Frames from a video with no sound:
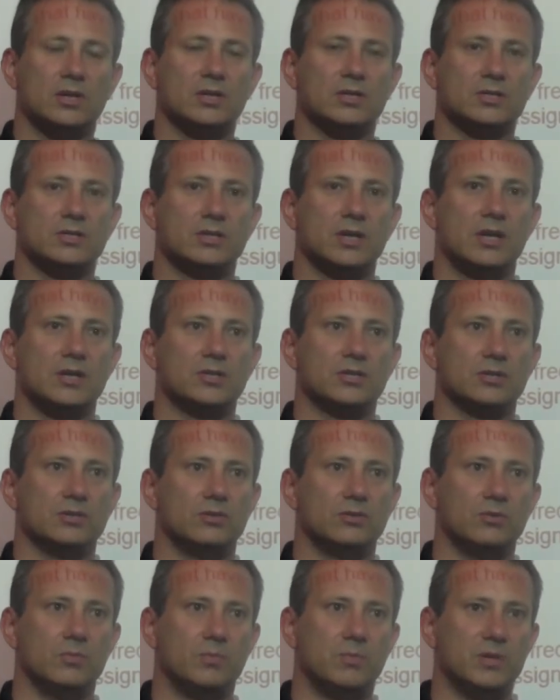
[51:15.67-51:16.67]
earth
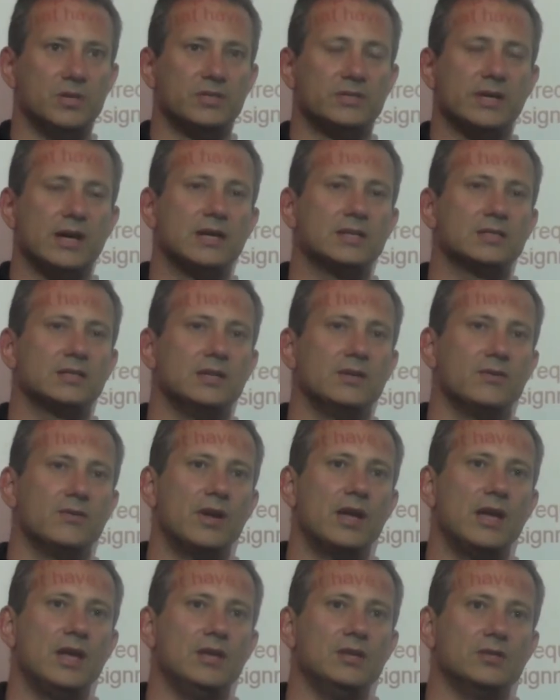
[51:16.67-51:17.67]
station to precisely
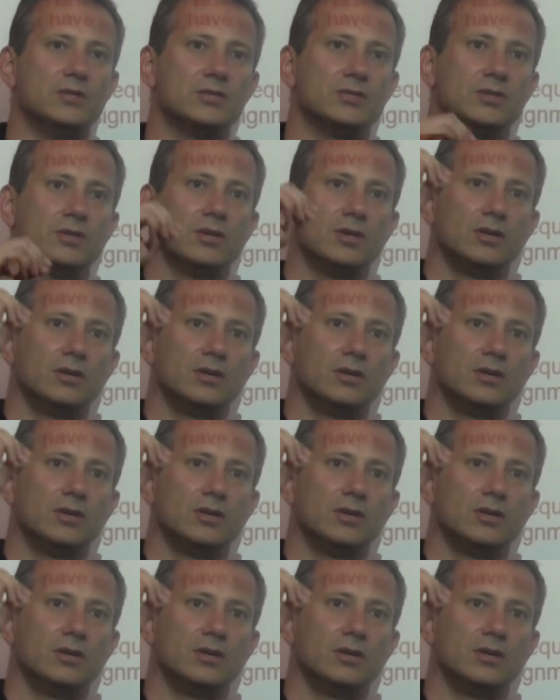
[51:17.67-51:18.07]
range